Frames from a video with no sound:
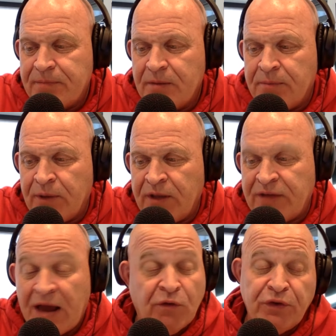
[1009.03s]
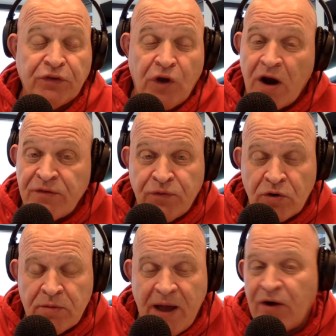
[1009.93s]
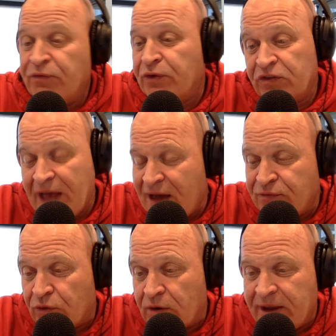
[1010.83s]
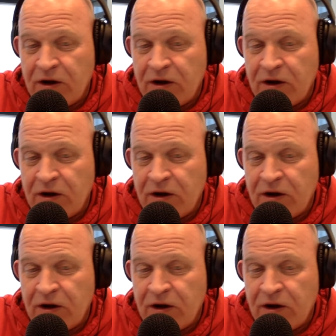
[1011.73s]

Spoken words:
But I don't feel sorry for him. I don't feel sad for him.